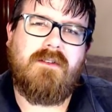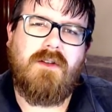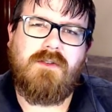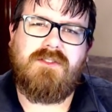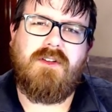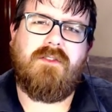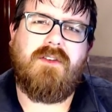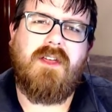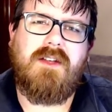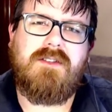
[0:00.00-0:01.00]
toast
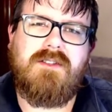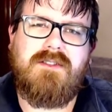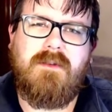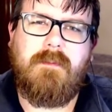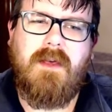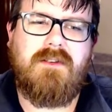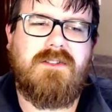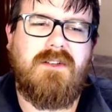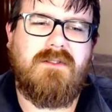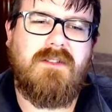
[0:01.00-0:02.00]
notifications in
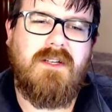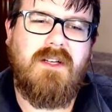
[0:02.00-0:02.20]
PowerShell.